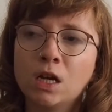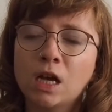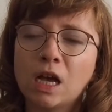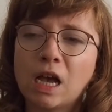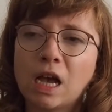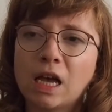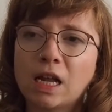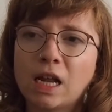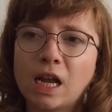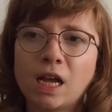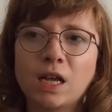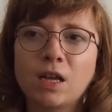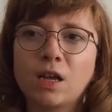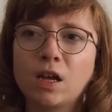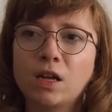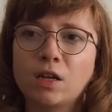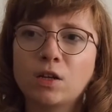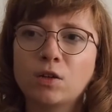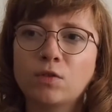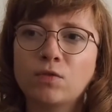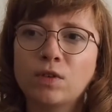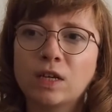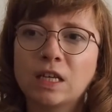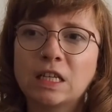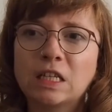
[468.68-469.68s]
And I
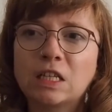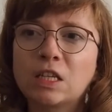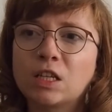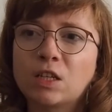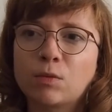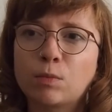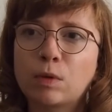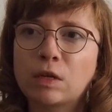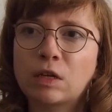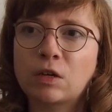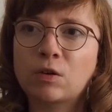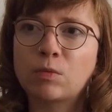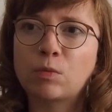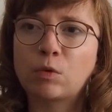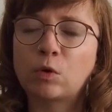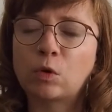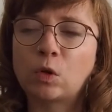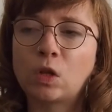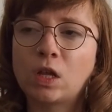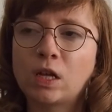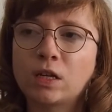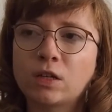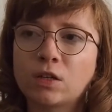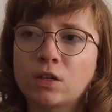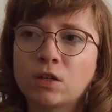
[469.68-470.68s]
just think it's despicable.
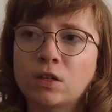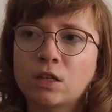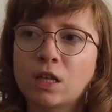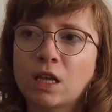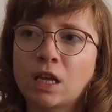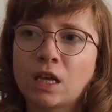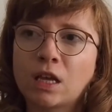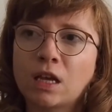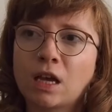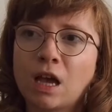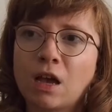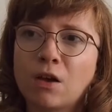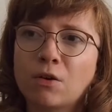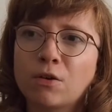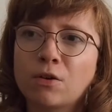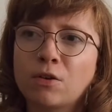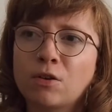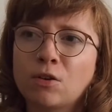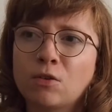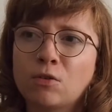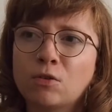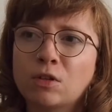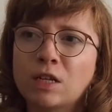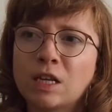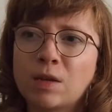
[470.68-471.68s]
I just think, how can
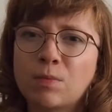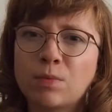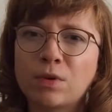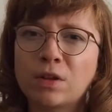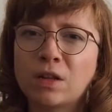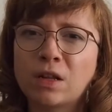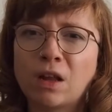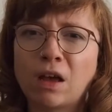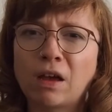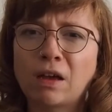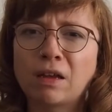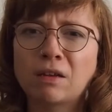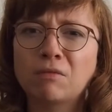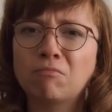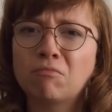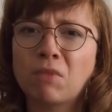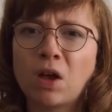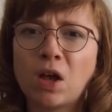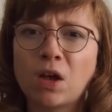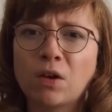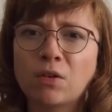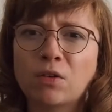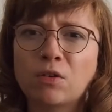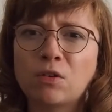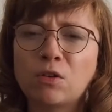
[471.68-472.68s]
you sleep at night?
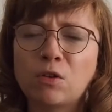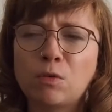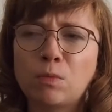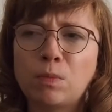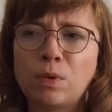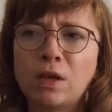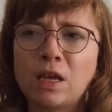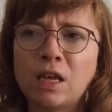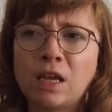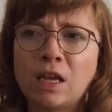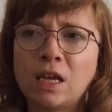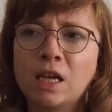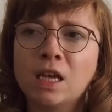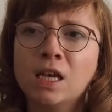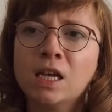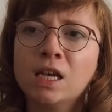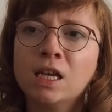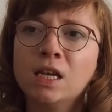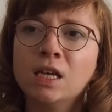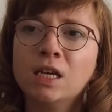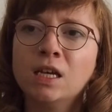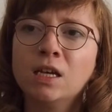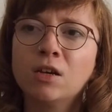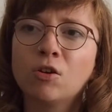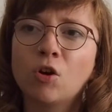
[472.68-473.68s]
How can you be
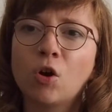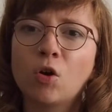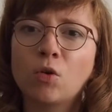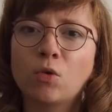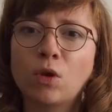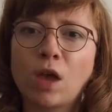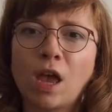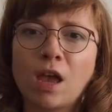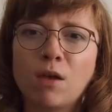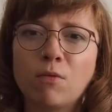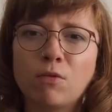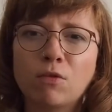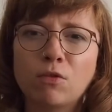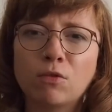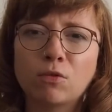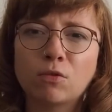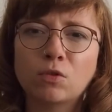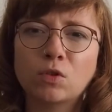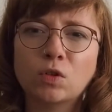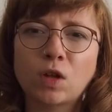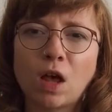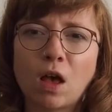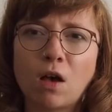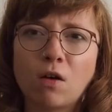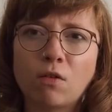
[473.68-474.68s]
okay with
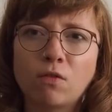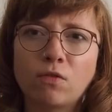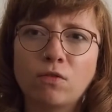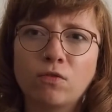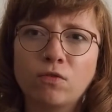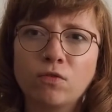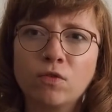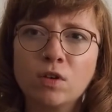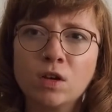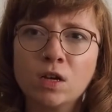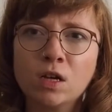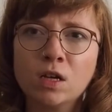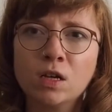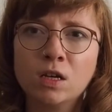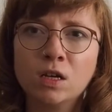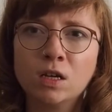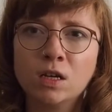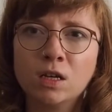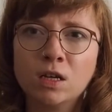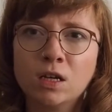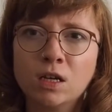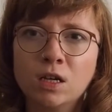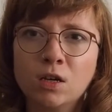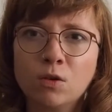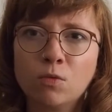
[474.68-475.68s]
yourself
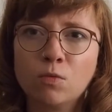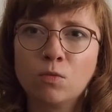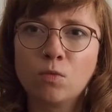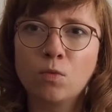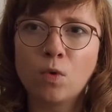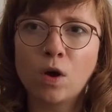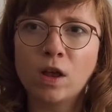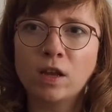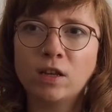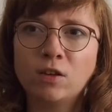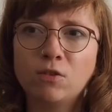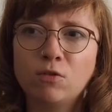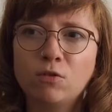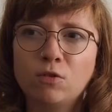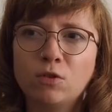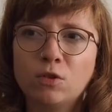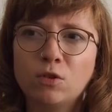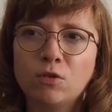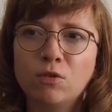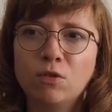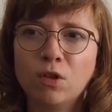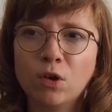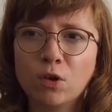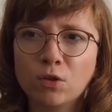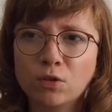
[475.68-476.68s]
when you
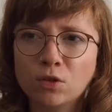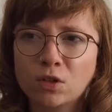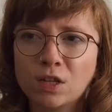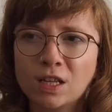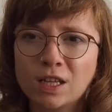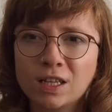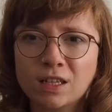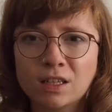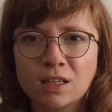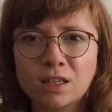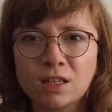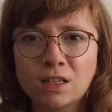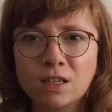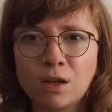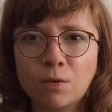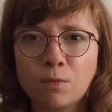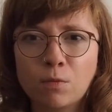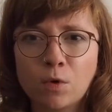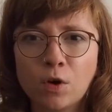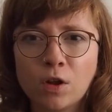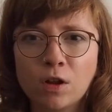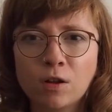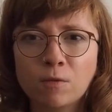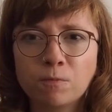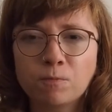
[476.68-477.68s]
do those things to
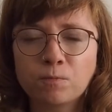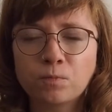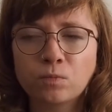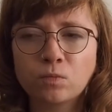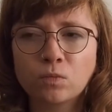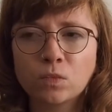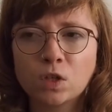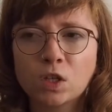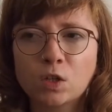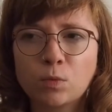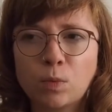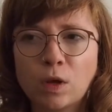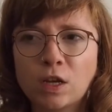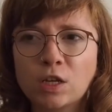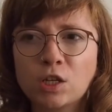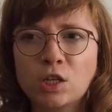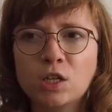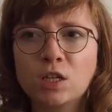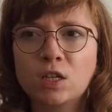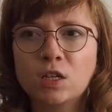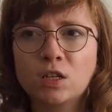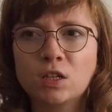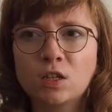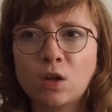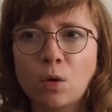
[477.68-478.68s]
someone? Especially
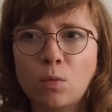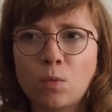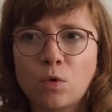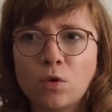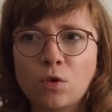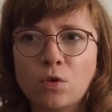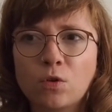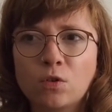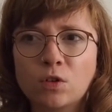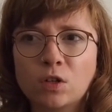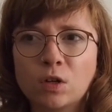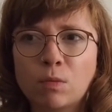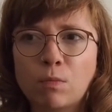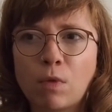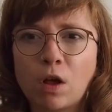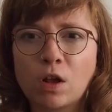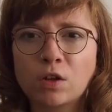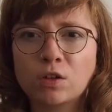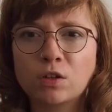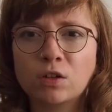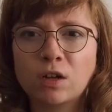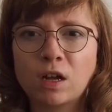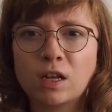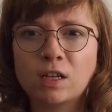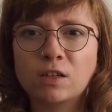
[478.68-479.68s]
to someone who's a
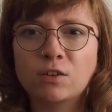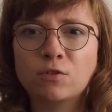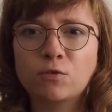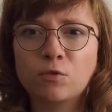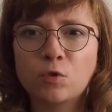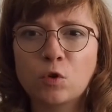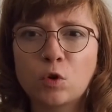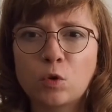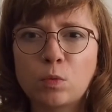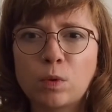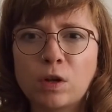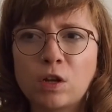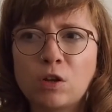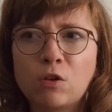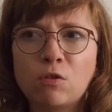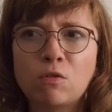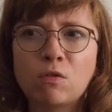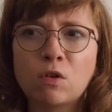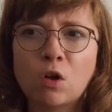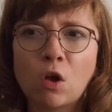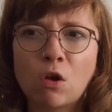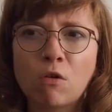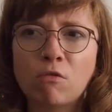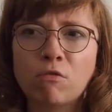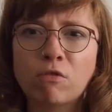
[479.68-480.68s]
marginalised group, and you
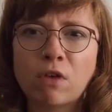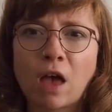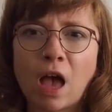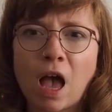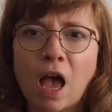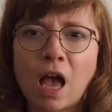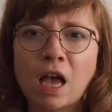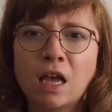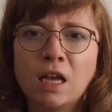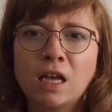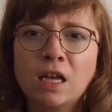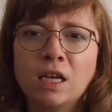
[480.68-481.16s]
know that.